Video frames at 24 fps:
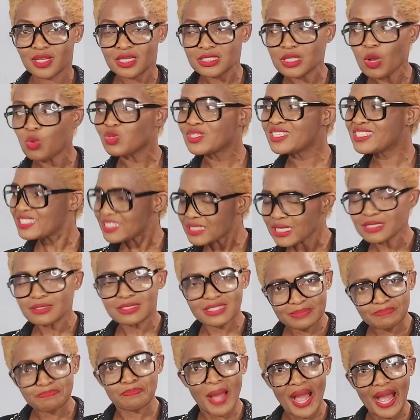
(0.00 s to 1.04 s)
They would sit
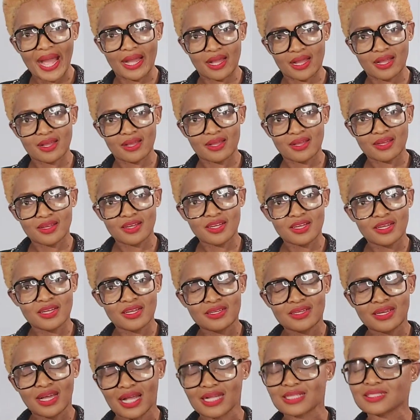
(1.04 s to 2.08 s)
back
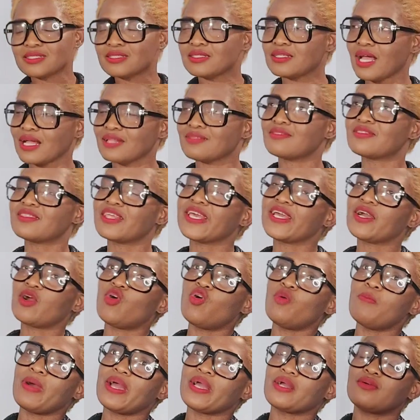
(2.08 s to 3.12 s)
and think,
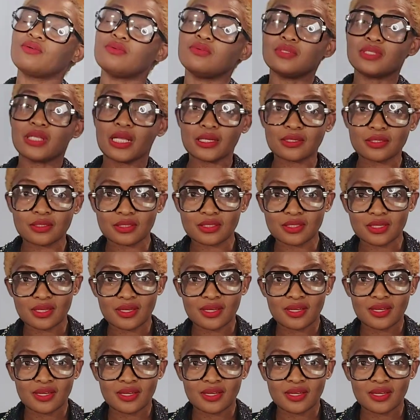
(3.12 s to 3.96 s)
oh my goodness,